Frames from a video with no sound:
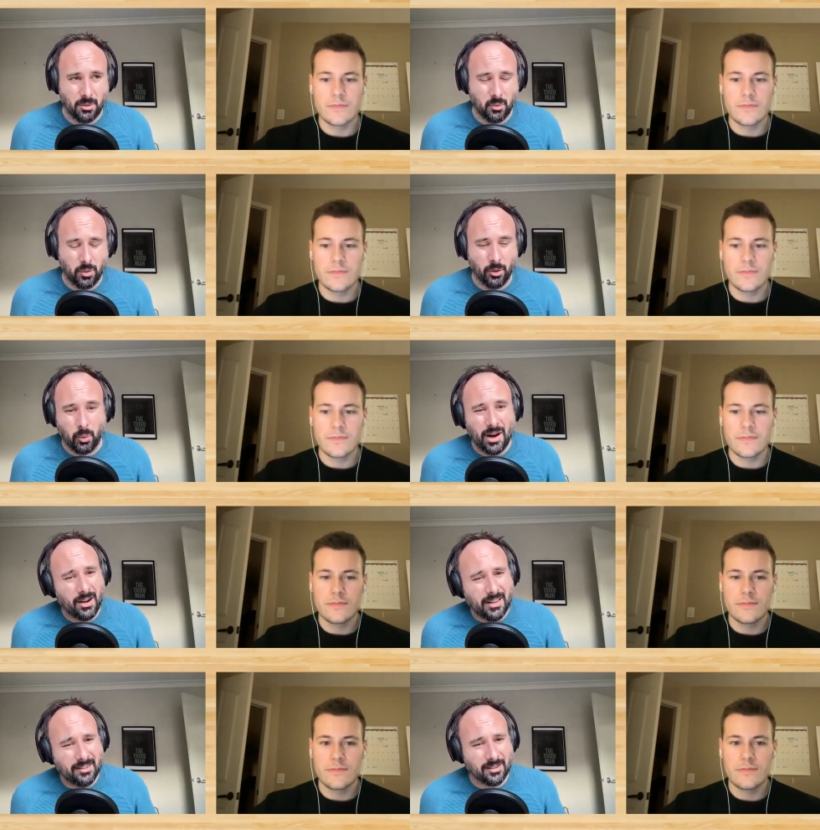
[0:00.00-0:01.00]
Speaker 1: the
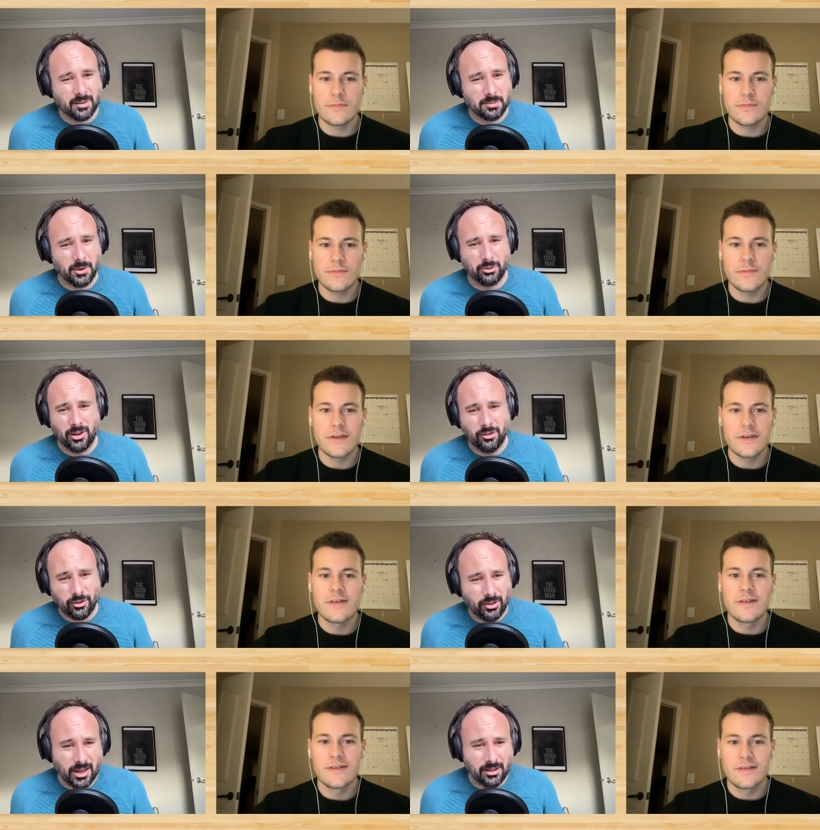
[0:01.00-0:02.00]
weirdest, most
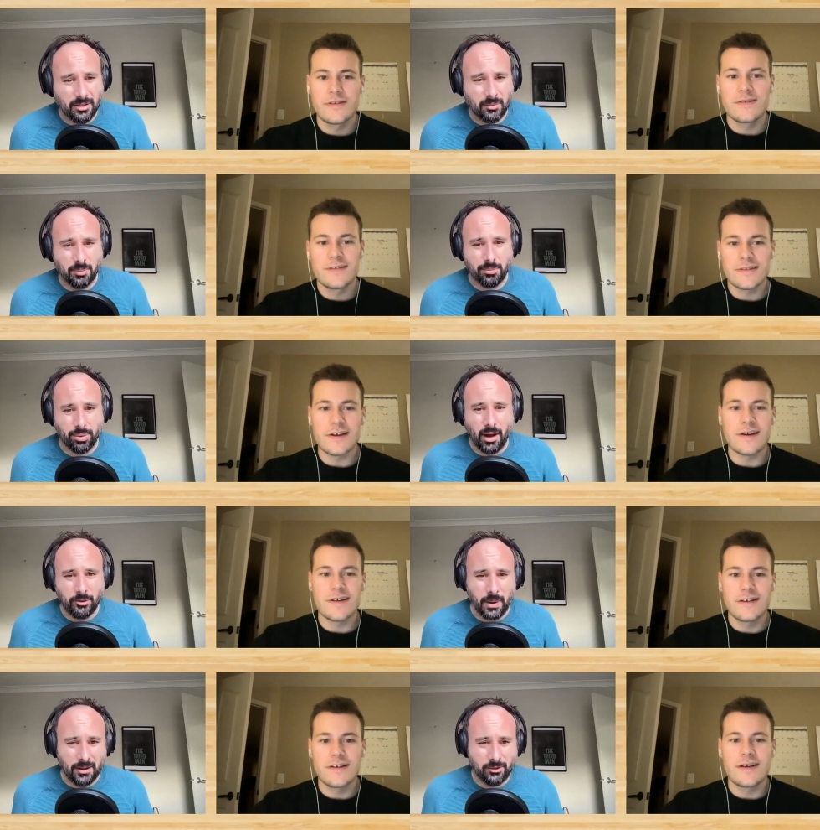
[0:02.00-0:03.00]
interesting yeah.
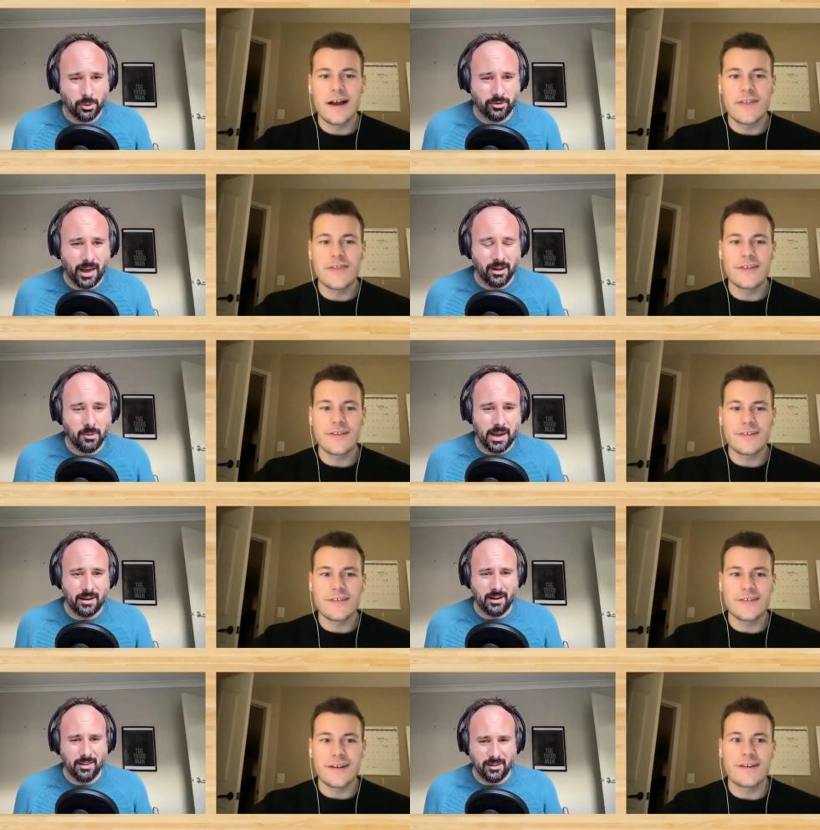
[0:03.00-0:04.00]
prospect to
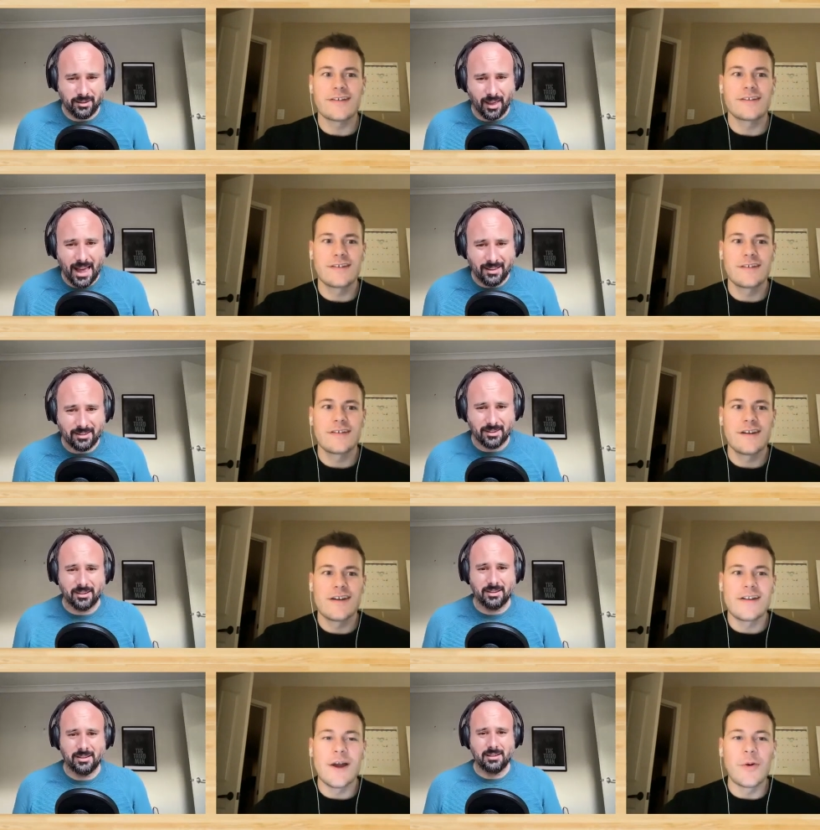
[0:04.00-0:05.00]
evaluate think, in yeah. this class.
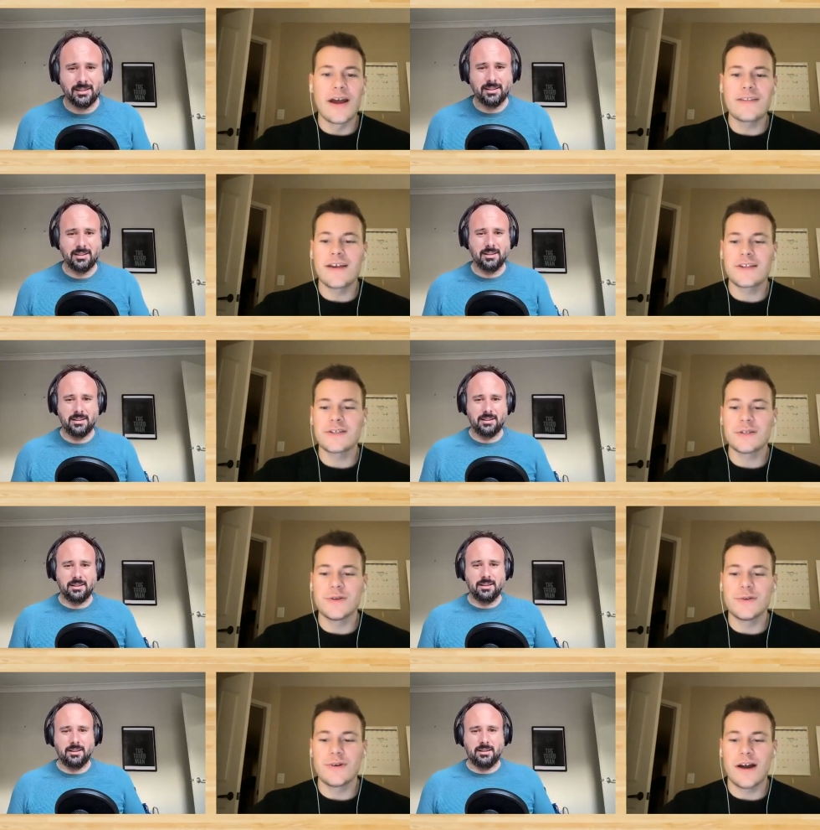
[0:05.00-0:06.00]
Yeah, when I texted
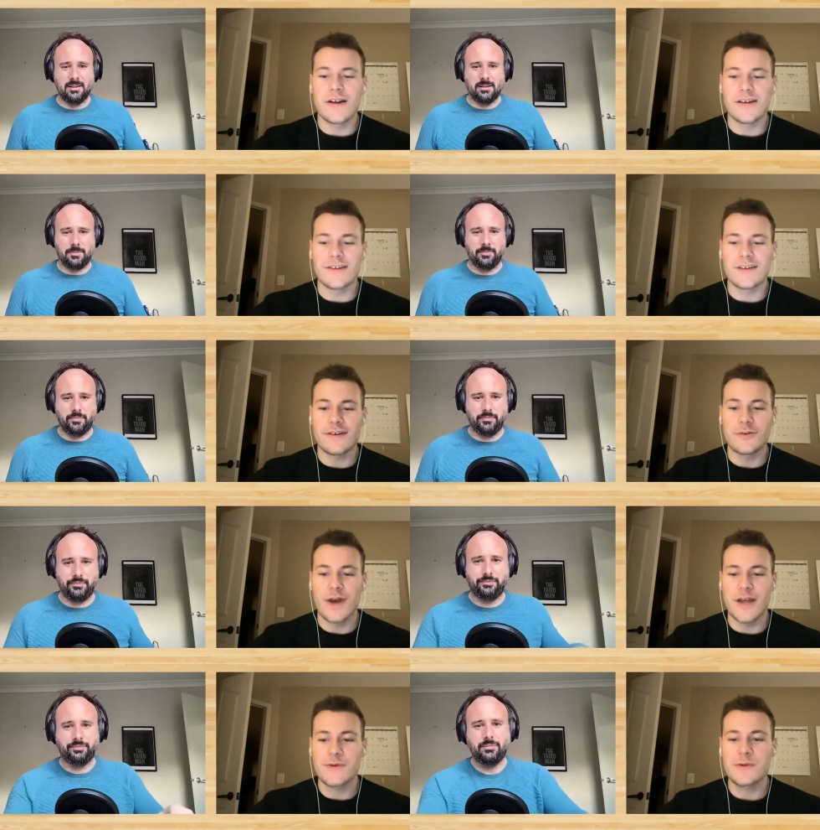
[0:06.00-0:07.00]
Speaker 2: you, I because
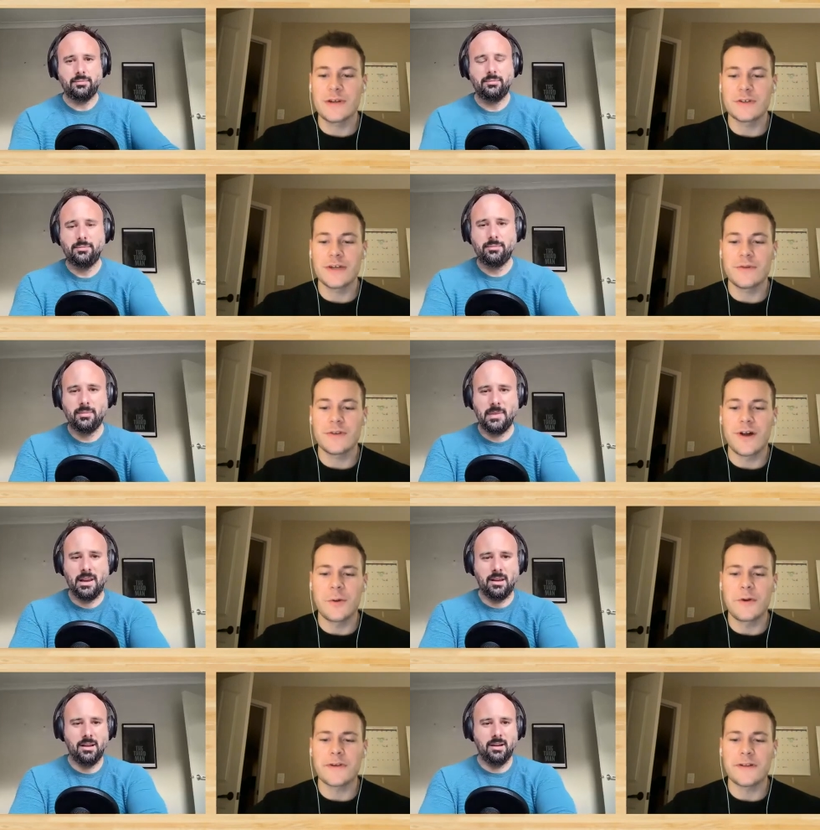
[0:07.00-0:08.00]
you asked me what else I want to talk.
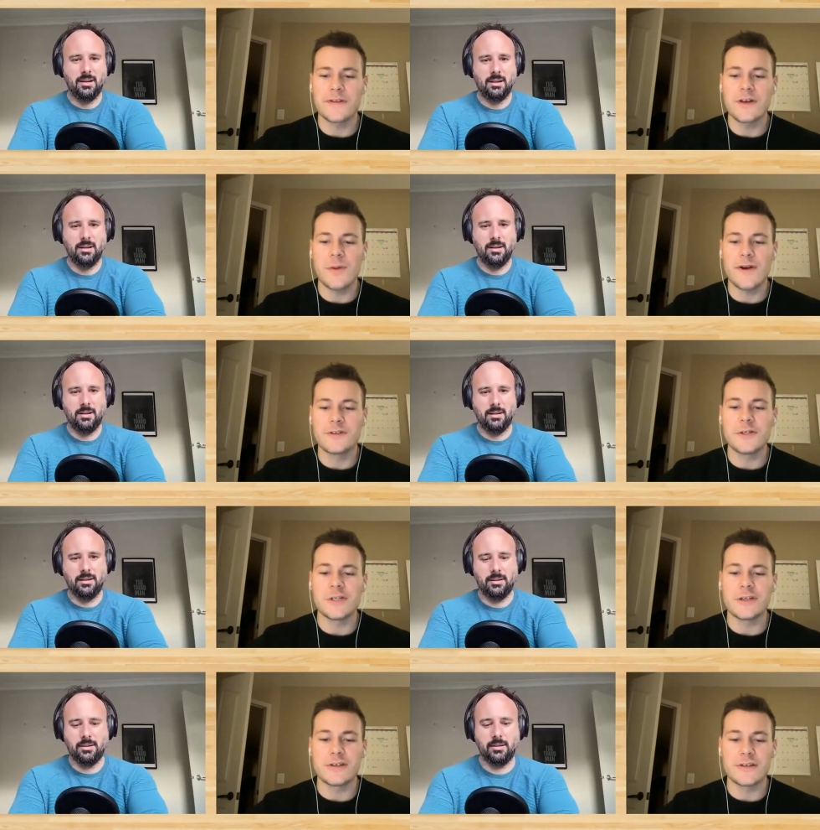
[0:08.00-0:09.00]
About. I was like, let's talk about
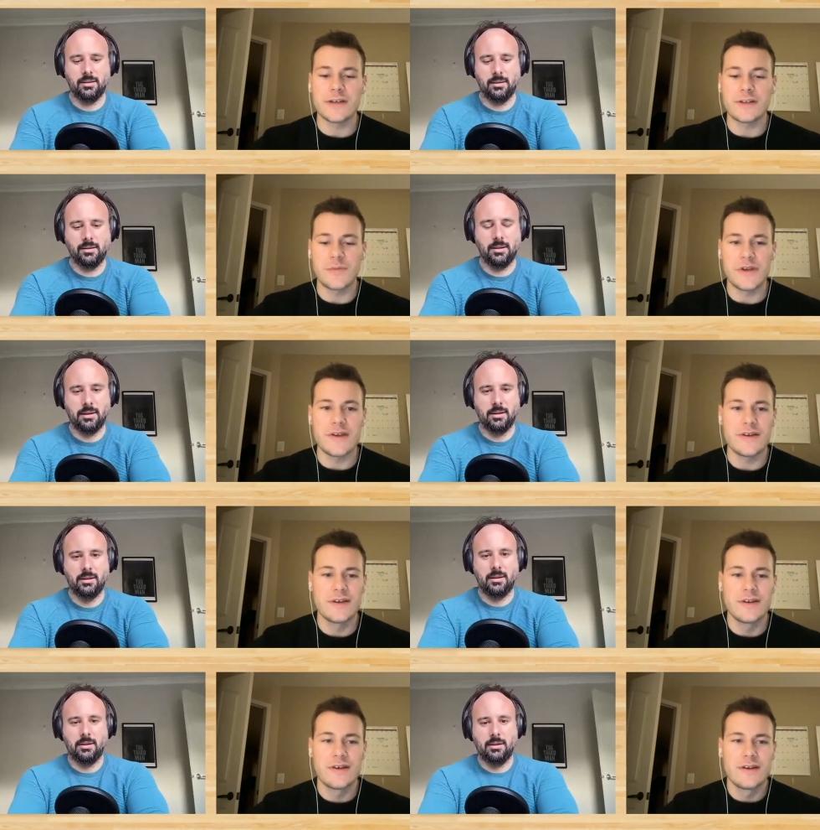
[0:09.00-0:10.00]
GG because, like, to me,
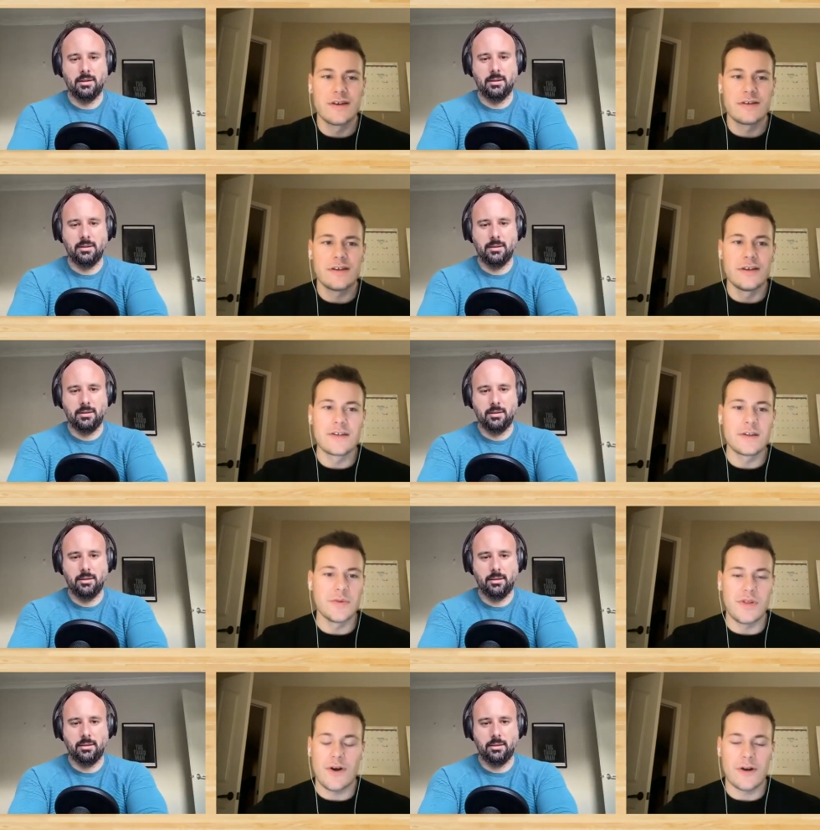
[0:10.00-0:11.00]
he's going
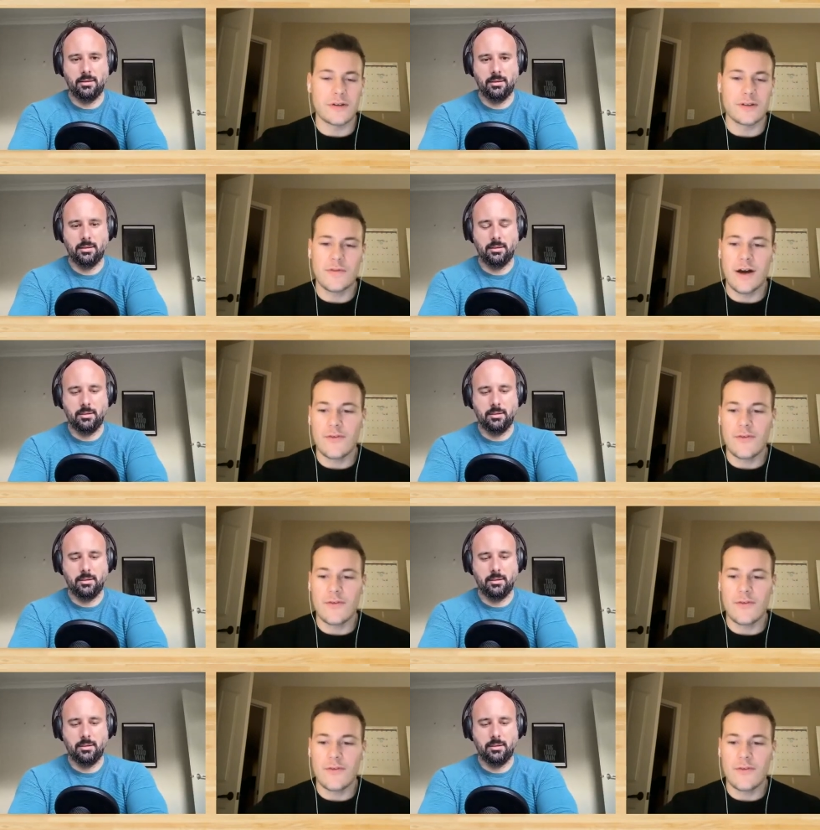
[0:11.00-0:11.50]
to be the hardest eval